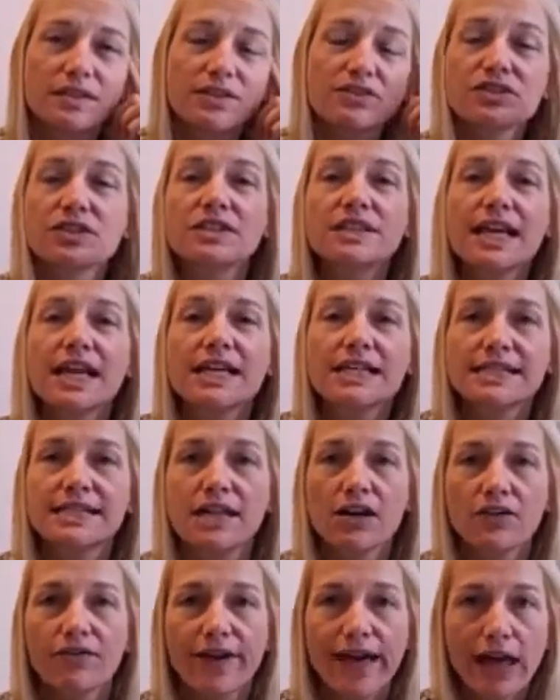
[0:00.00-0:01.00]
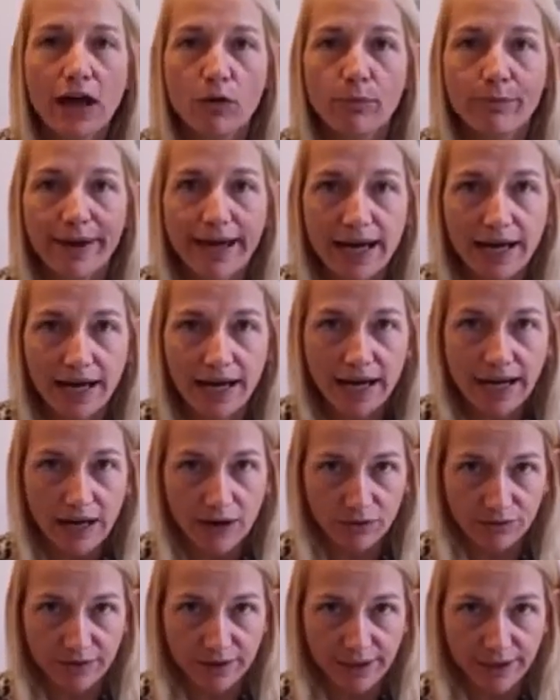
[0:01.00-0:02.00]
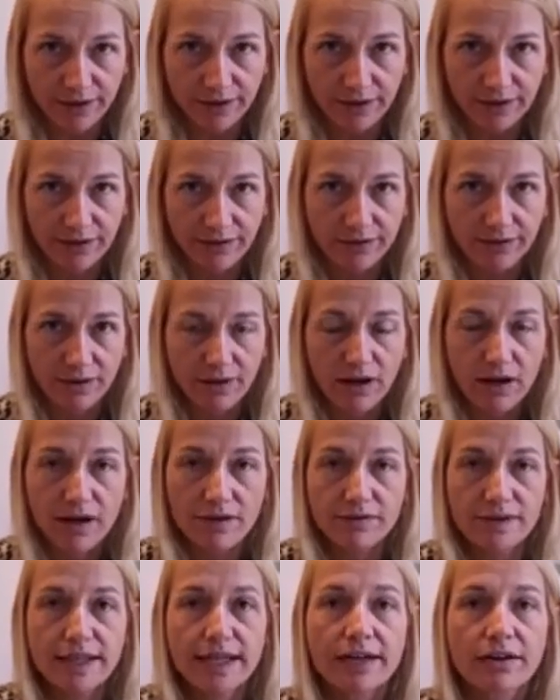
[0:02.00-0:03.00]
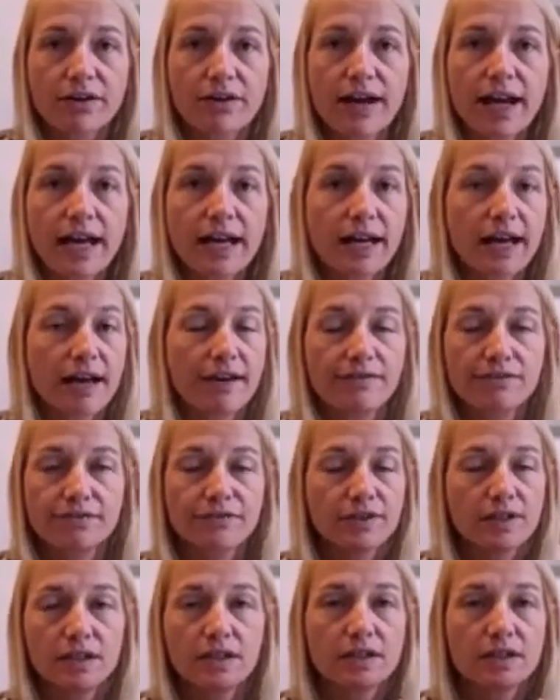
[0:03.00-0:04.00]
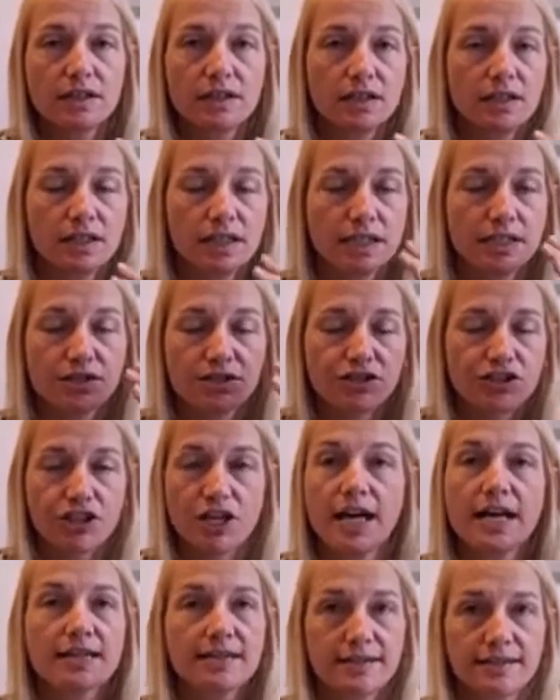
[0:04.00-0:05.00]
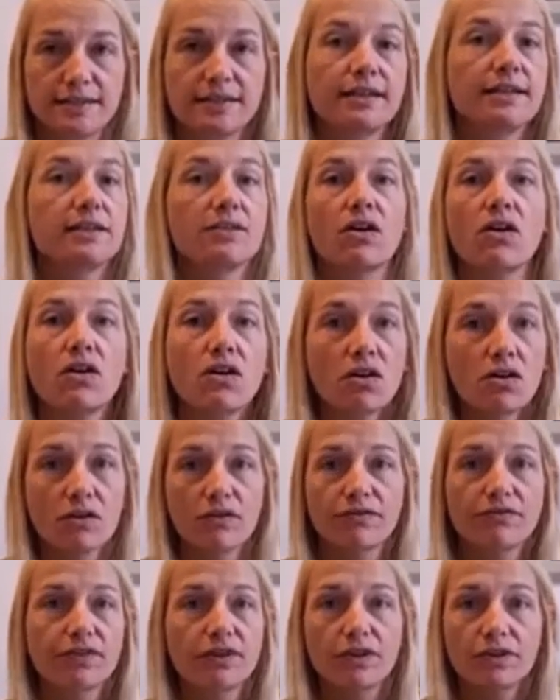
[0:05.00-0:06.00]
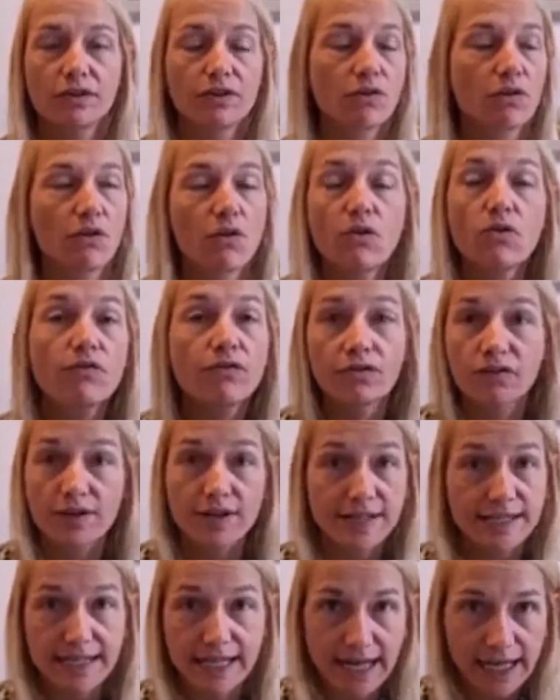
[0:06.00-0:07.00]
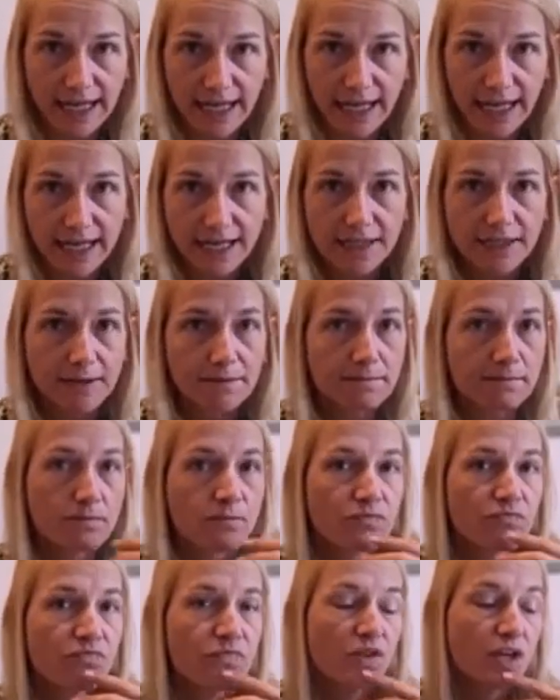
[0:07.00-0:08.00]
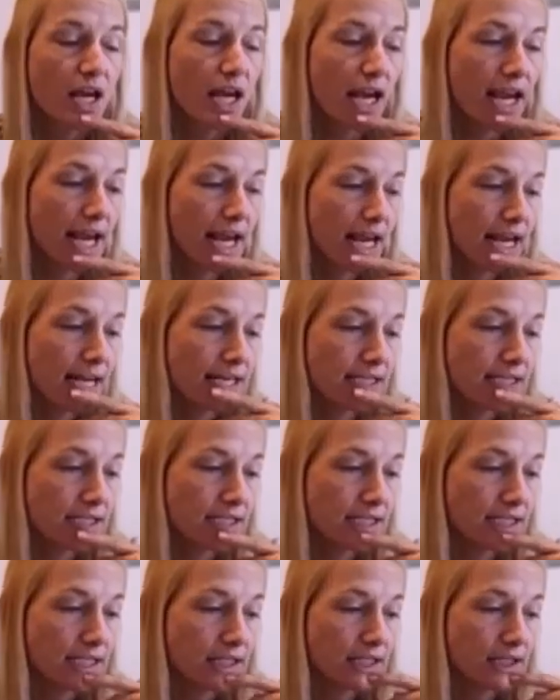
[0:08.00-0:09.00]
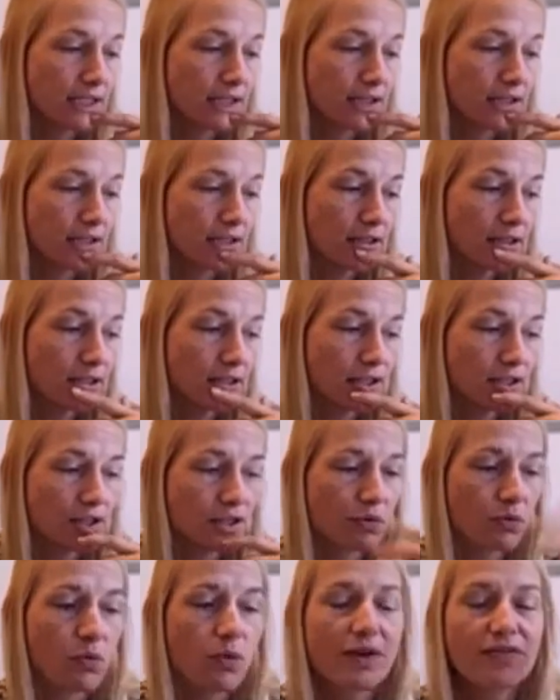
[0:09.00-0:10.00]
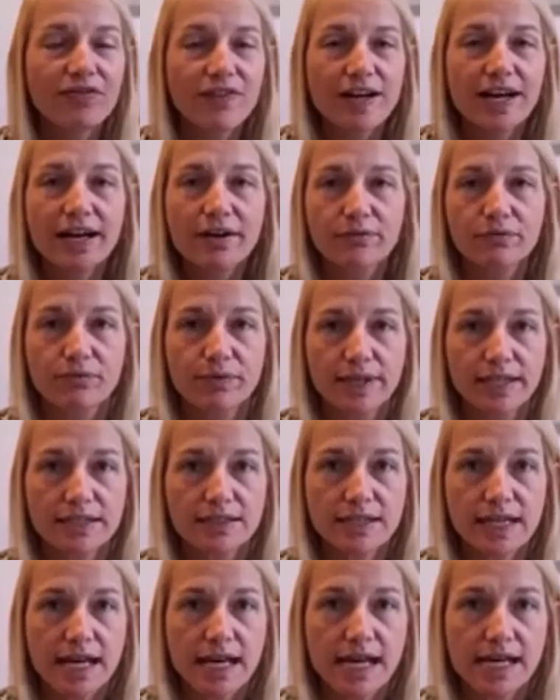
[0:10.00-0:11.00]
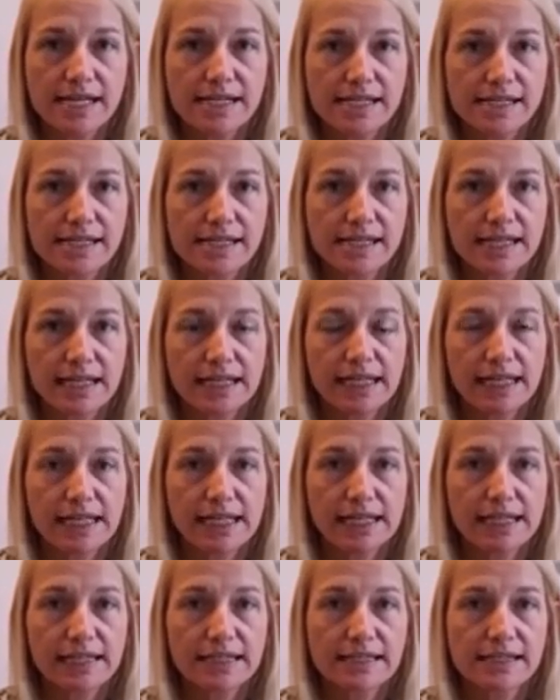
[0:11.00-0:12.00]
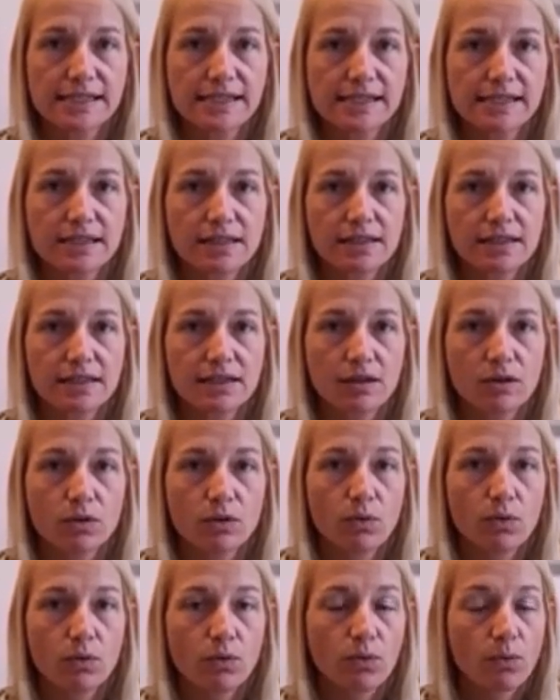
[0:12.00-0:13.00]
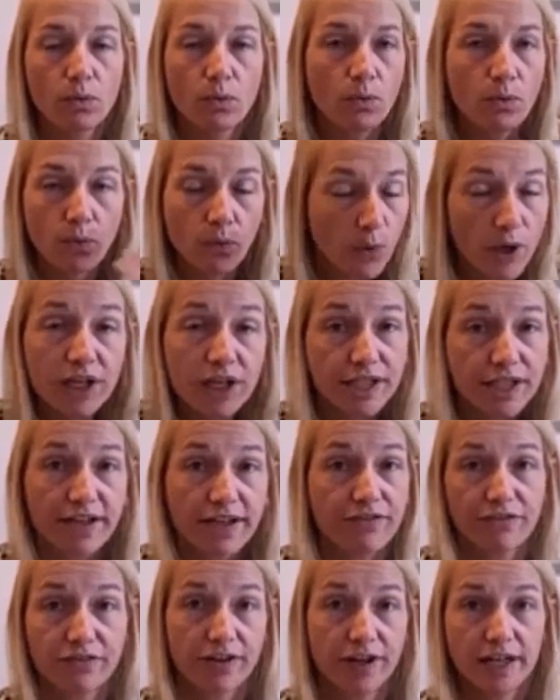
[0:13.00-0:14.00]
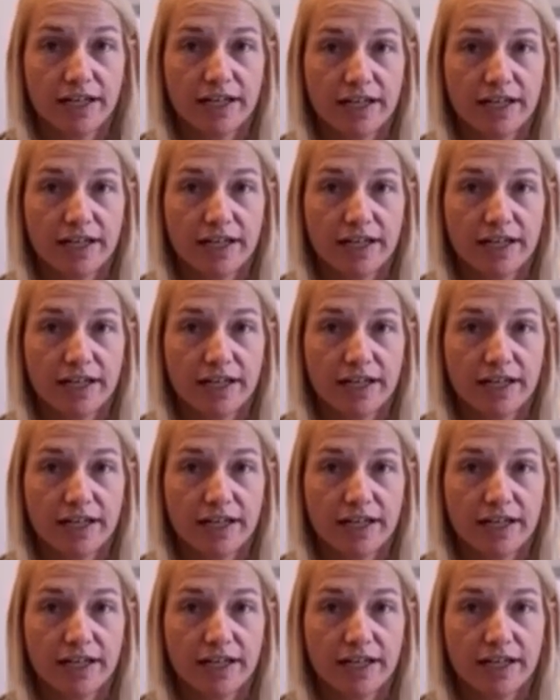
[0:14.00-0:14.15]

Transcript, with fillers: there's a lot of self-help out there on the internet. I've ingested it all for over a decade. And the one thing I realized is we're different.